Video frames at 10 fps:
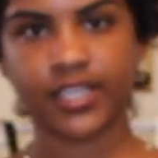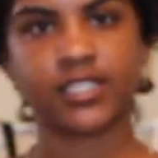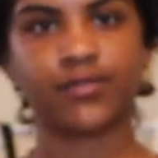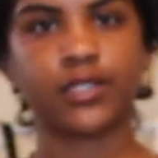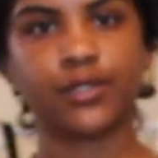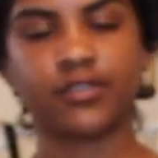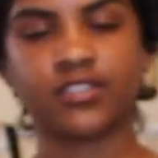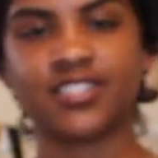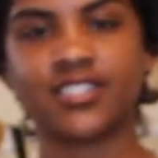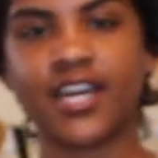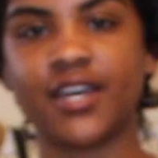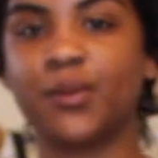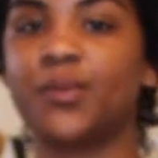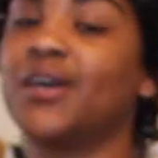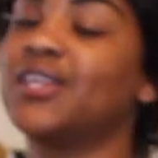that's really
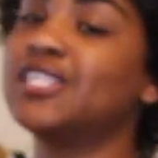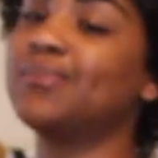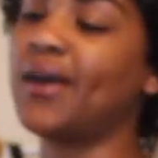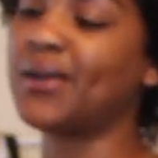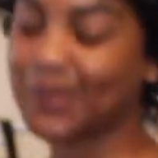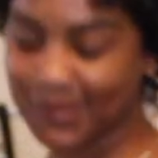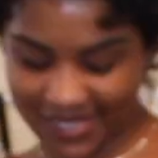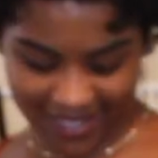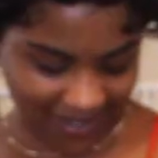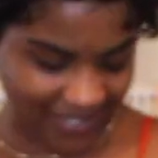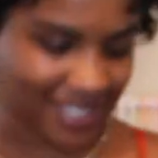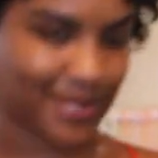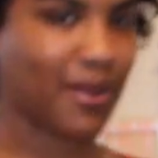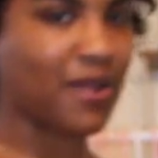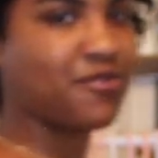versatile, but these bottoms are just my